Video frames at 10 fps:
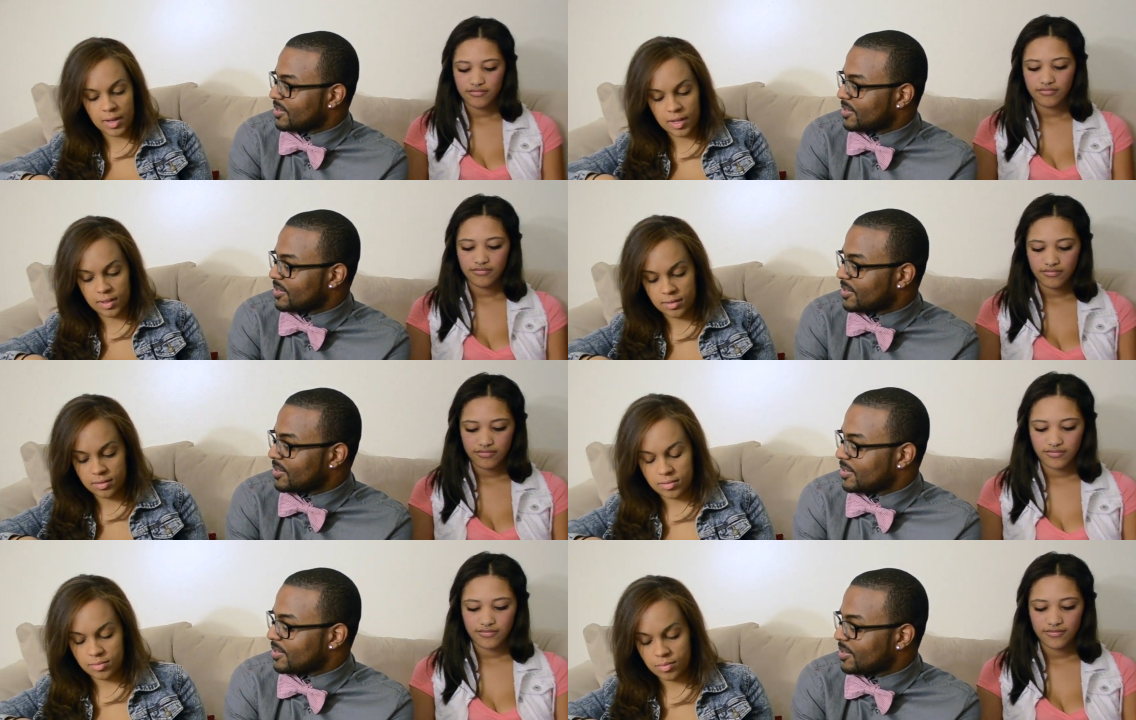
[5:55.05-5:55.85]
Speaker 1: mean,
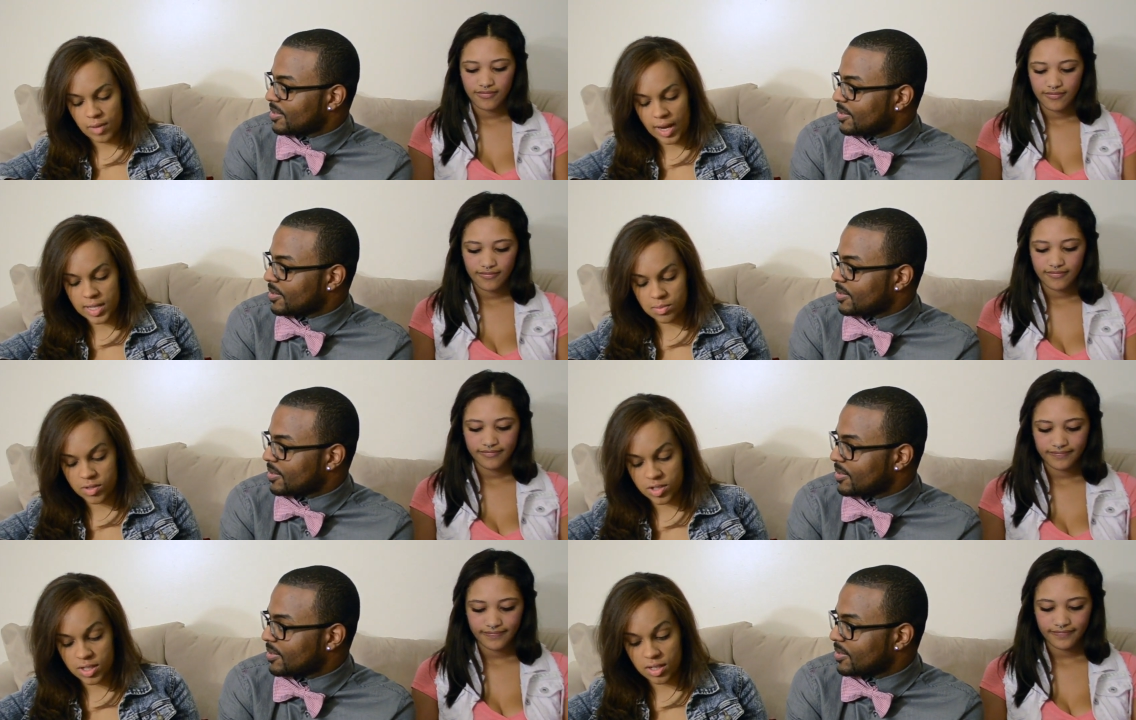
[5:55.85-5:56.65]
I guess
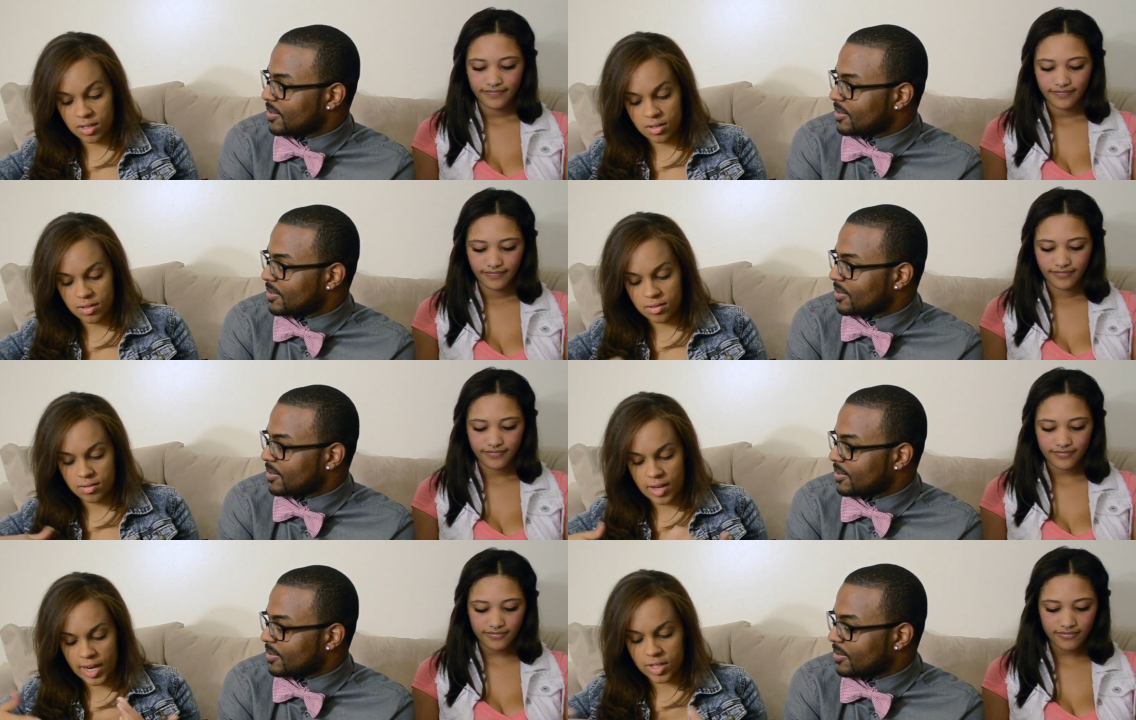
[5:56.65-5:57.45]
Pusha didn't
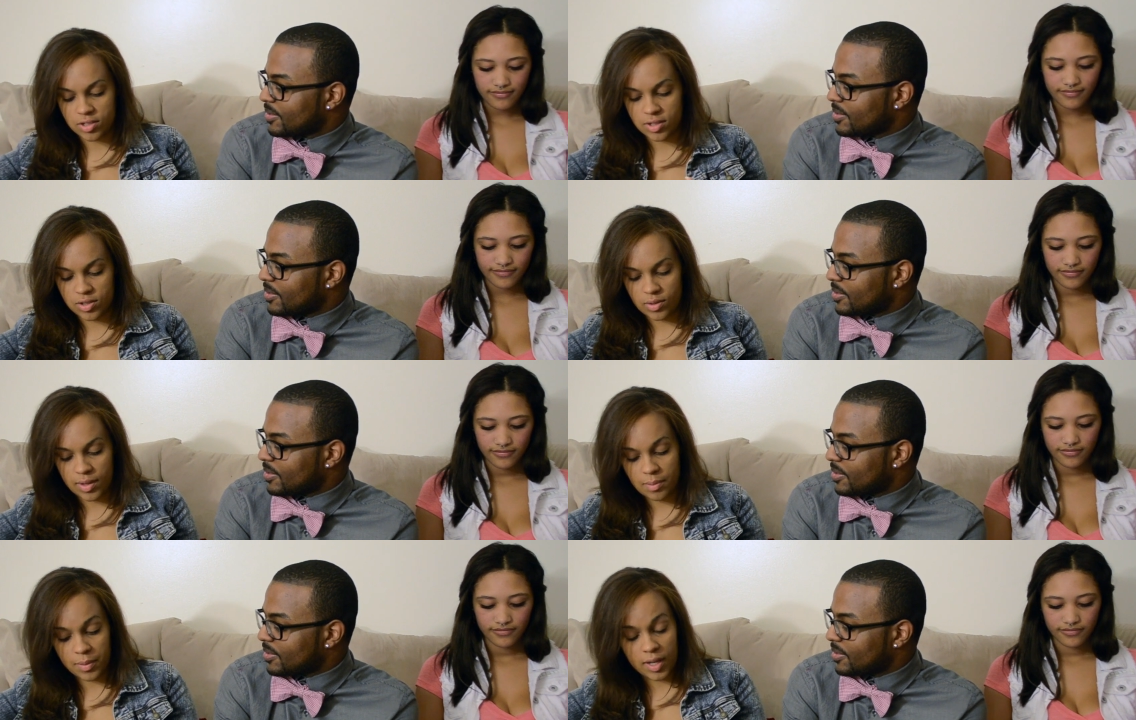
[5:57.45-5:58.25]
actually do
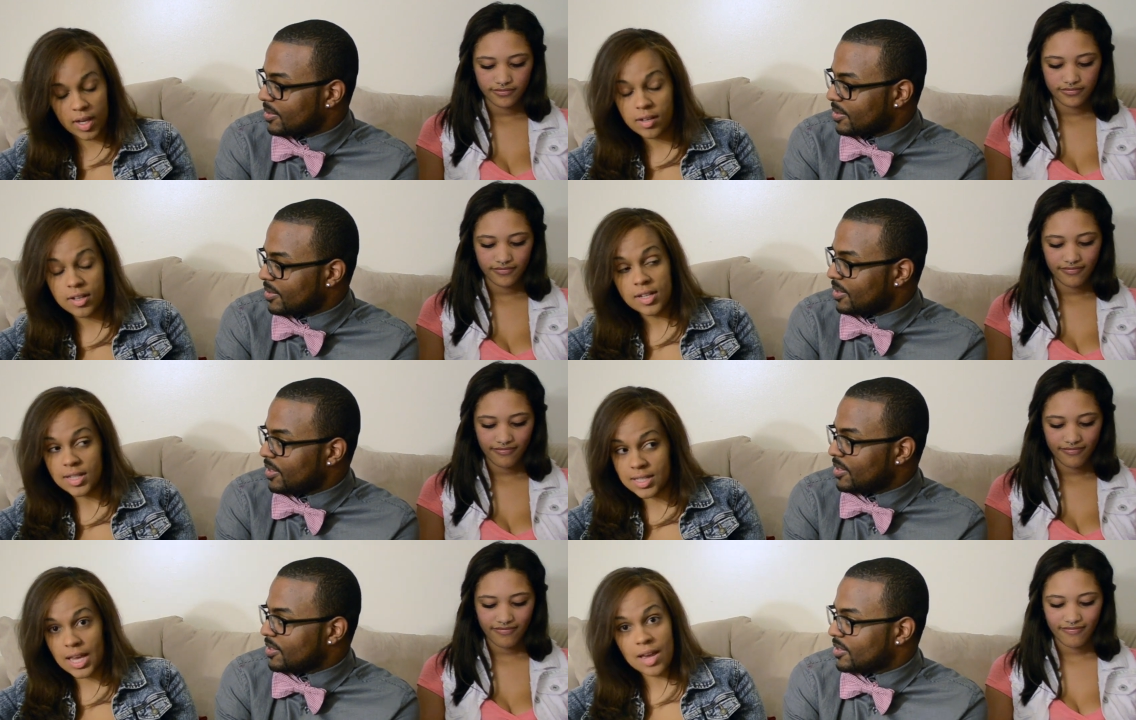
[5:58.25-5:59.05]
it, but
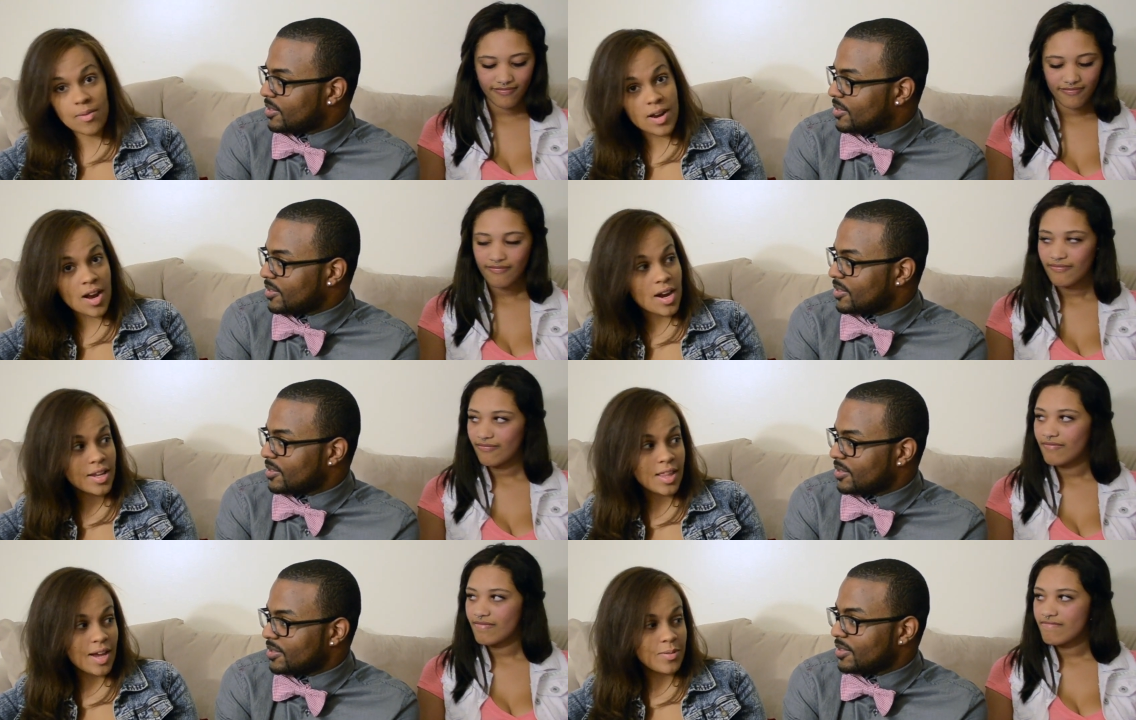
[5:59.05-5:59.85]
CyHi went hard.
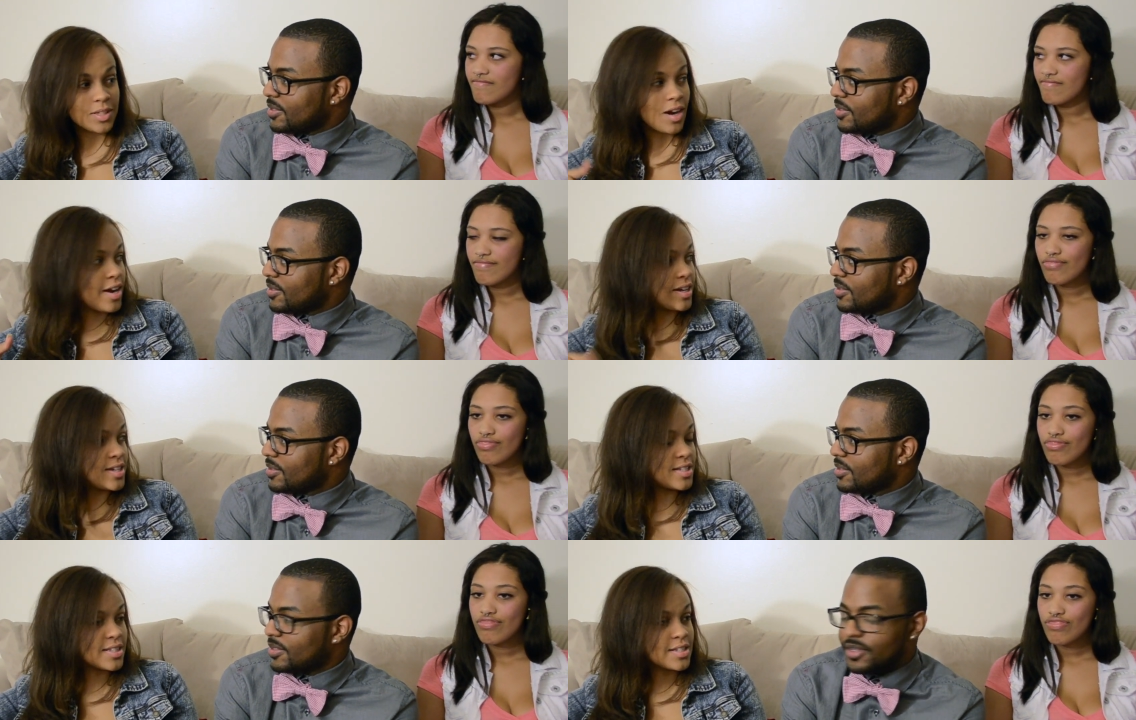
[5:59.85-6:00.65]
He like yeah. with the
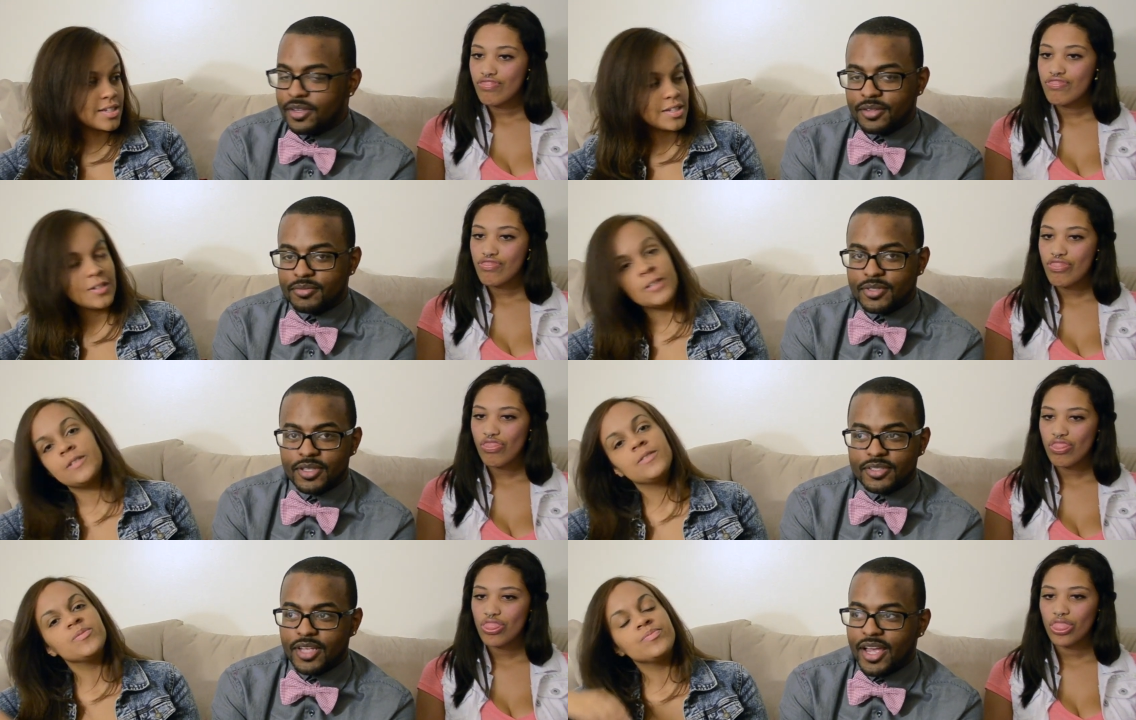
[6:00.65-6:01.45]
hardest. Yeah,
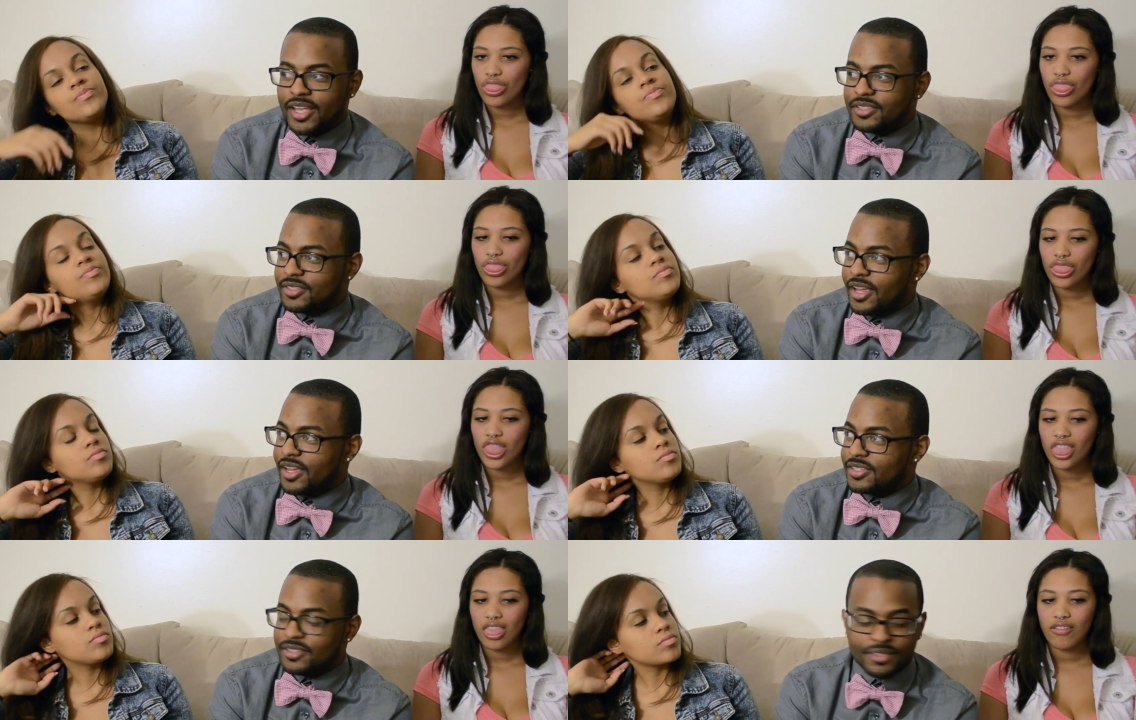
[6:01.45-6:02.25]
Speaker 2: CyHi, CyHi,
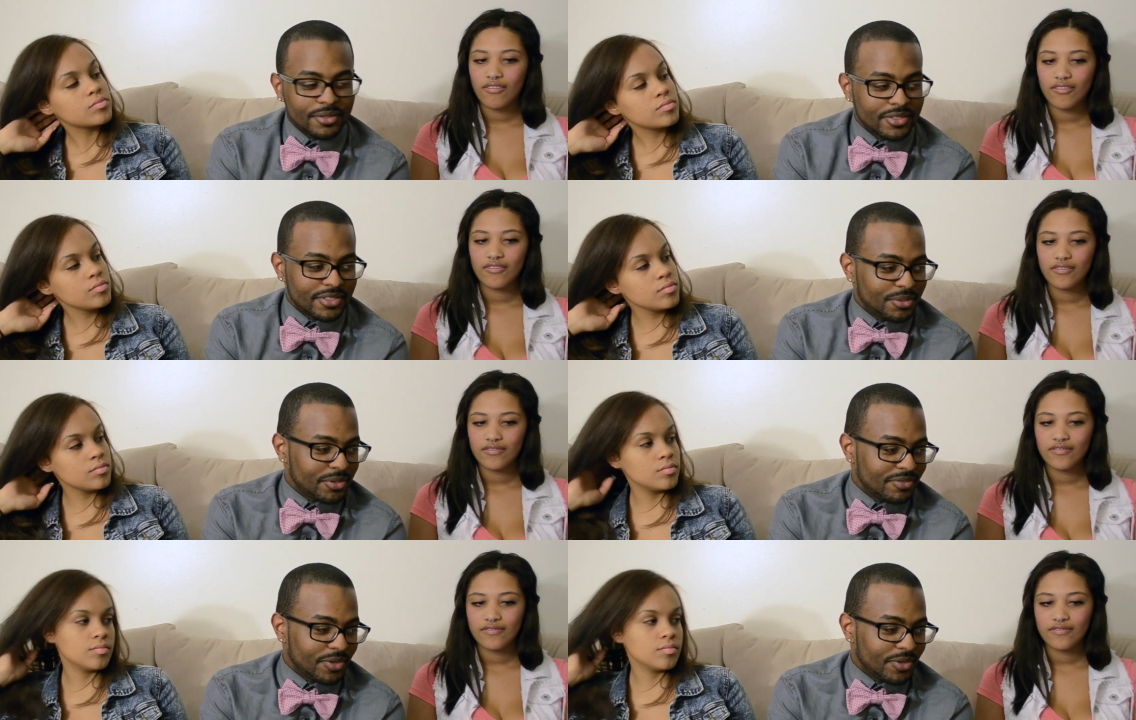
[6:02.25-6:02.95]
CyHi He's with the